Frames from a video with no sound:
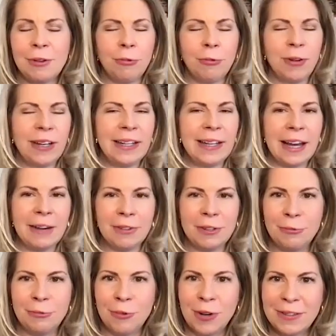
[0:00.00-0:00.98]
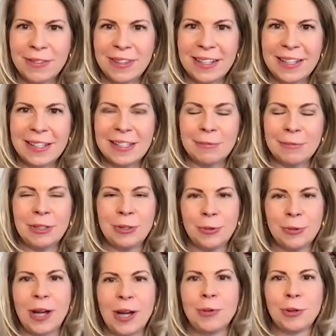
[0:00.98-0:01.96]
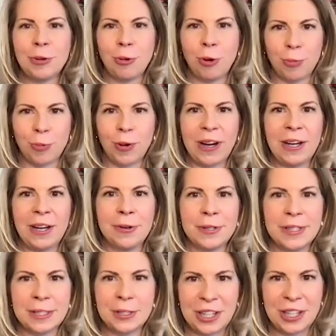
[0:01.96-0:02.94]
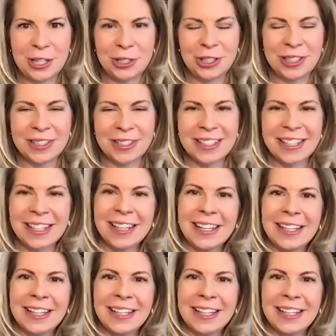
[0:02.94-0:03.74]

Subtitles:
We read every one of these, and we try to incorporate your suggestions